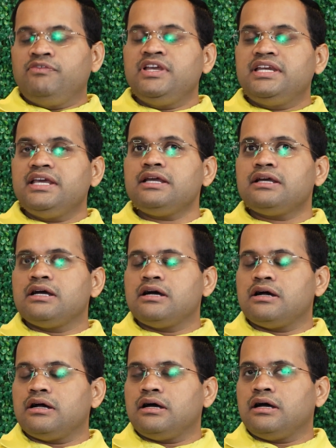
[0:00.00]
We take
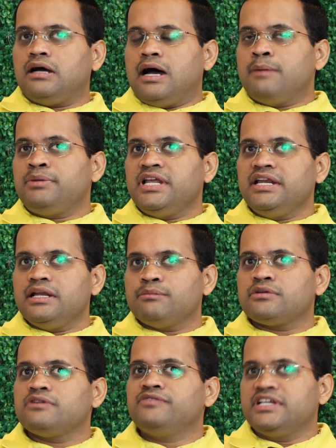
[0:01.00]
umpteen
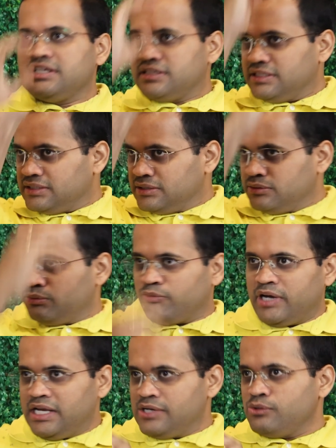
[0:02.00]
number of decisions
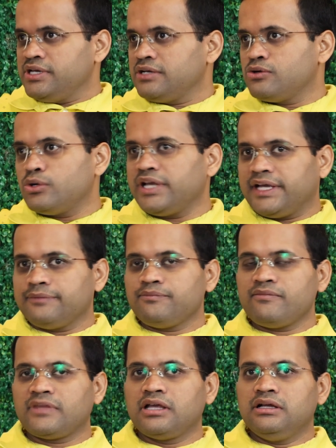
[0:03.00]
while doing
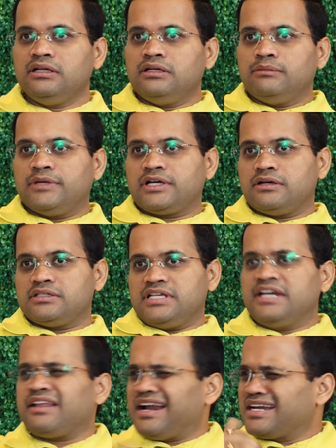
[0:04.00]
coding,
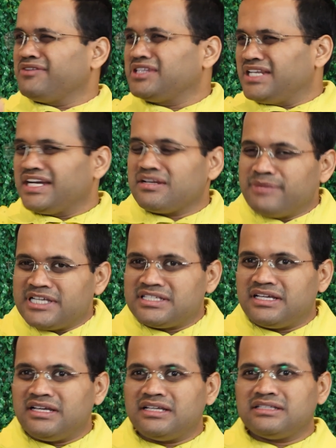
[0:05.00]
because interacting with
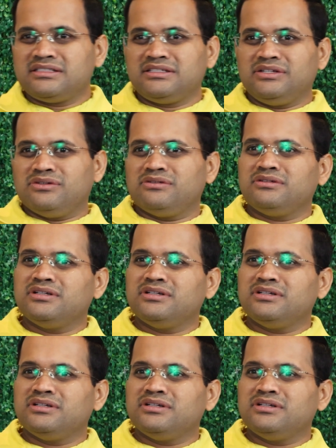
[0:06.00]
databases,